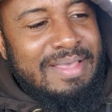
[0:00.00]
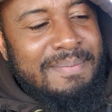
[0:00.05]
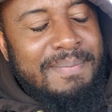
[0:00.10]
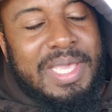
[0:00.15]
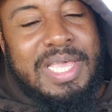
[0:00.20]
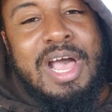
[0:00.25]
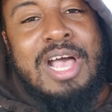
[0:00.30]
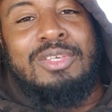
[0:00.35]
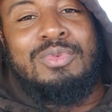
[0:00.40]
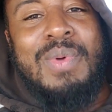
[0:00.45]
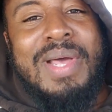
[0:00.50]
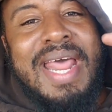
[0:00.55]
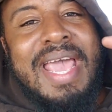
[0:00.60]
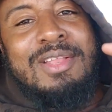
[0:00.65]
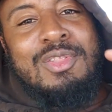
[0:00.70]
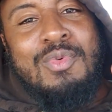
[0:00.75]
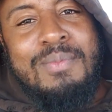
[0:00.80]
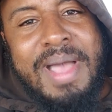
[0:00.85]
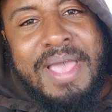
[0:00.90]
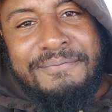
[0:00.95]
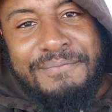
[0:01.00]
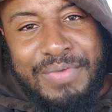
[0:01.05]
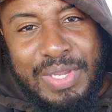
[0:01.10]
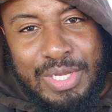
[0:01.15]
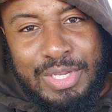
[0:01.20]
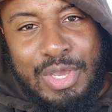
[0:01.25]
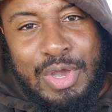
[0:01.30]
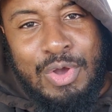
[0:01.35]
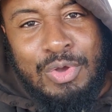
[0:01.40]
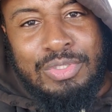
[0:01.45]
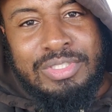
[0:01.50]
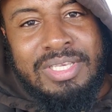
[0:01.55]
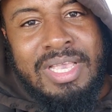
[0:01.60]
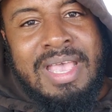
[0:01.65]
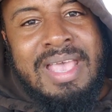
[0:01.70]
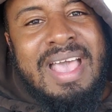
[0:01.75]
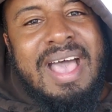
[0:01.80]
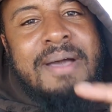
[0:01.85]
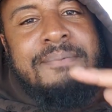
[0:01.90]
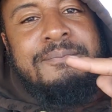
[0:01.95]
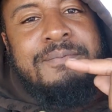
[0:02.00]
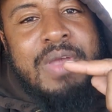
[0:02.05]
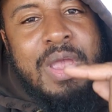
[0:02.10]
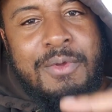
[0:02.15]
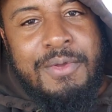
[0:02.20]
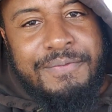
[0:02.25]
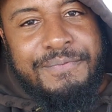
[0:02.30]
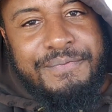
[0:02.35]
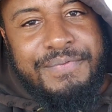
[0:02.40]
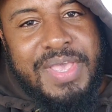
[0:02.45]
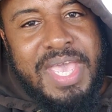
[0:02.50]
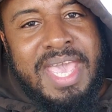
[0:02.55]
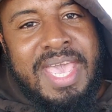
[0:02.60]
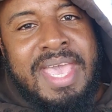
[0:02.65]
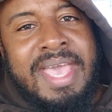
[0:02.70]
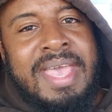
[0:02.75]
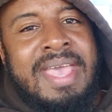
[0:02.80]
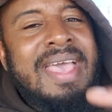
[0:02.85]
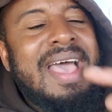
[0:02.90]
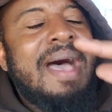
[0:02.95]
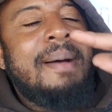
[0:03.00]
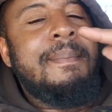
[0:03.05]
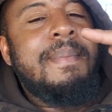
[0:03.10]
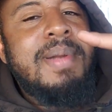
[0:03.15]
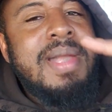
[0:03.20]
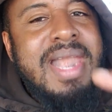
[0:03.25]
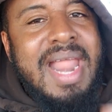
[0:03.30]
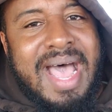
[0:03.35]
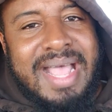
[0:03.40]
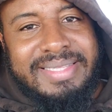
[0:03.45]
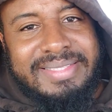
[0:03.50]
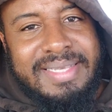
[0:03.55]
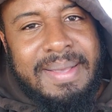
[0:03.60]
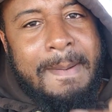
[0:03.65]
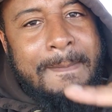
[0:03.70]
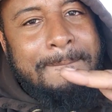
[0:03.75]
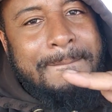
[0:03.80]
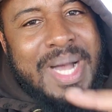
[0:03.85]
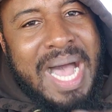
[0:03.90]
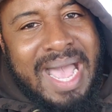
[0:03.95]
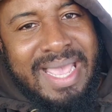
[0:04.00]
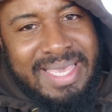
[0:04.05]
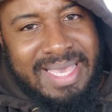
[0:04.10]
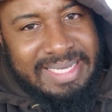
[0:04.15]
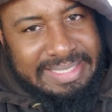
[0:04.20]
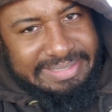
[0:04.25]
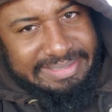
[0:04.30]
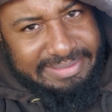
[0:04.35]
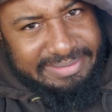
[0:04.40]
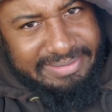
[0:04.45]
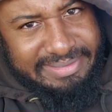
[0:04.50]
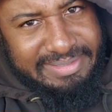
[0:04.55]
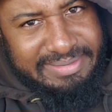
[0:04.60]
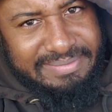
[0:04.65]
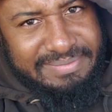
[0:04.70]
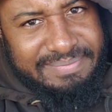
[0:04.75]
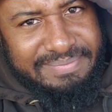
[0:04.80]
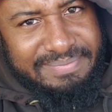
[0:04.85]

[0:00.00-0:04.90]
Because when I do my videos, I'm very fair. I'm not biased.